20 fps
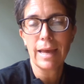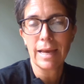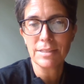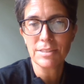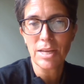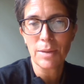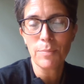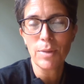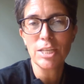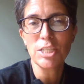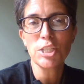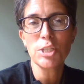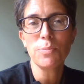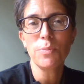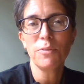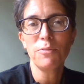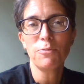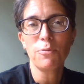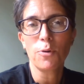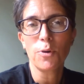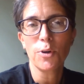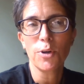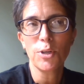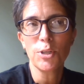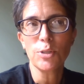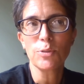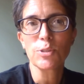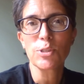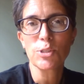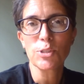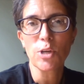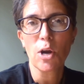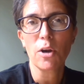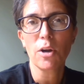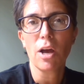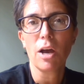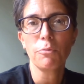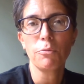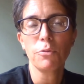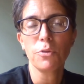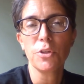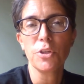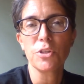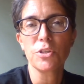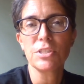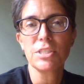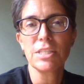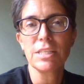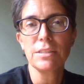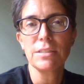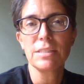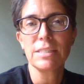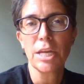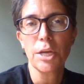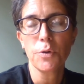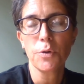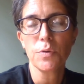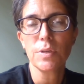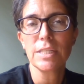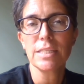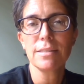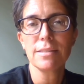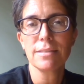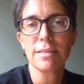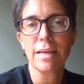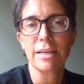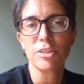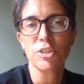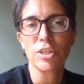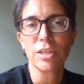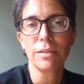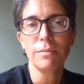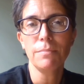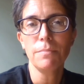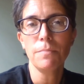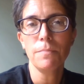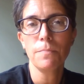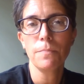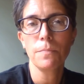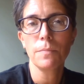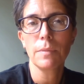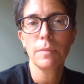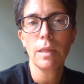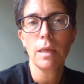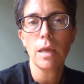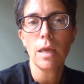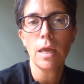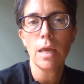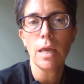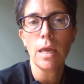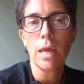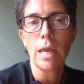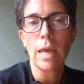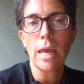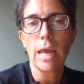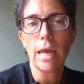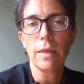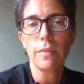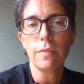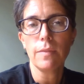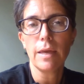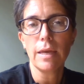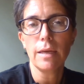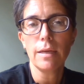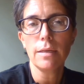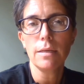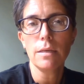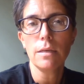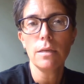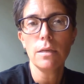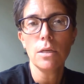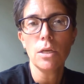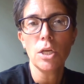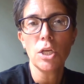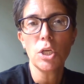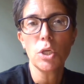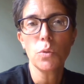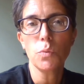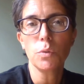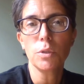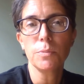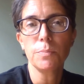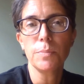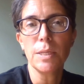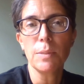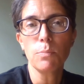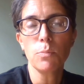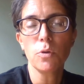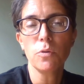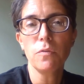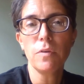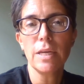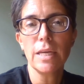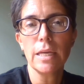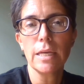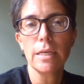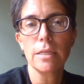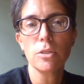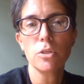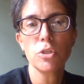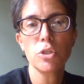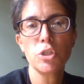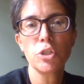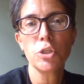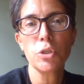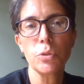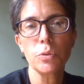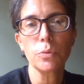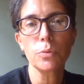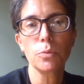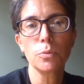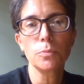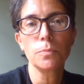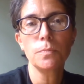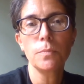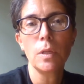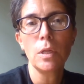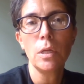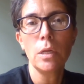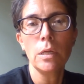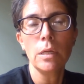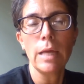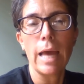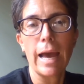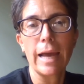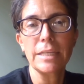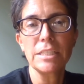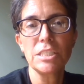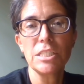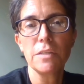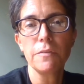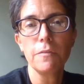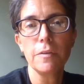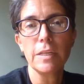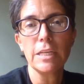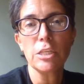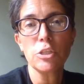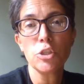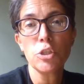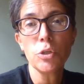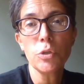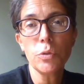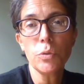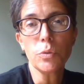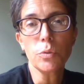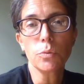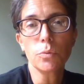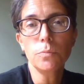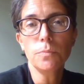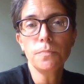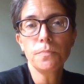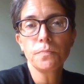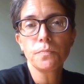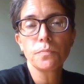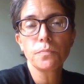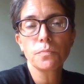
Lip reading: As I mentioned before, you'll start off with your synchronous session, and then you will be moving into activity 2,